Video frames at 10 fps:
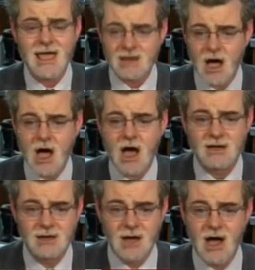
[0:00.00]
on
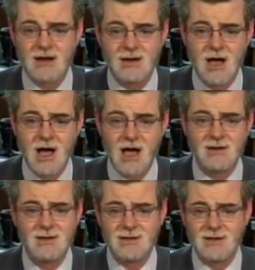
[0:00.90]
and on and on.
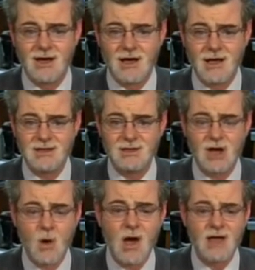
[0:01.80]

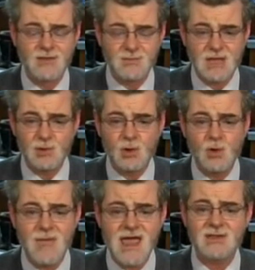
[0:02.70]
While the people who
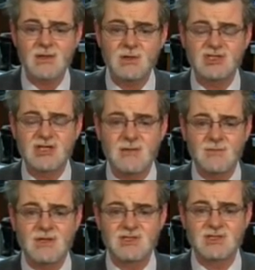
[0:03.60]
make those
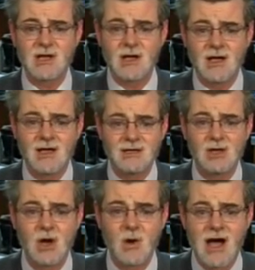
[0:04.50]
statements,
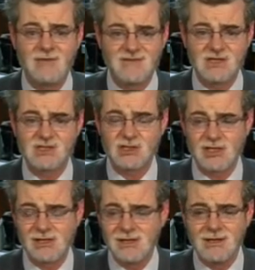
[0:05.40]
obviously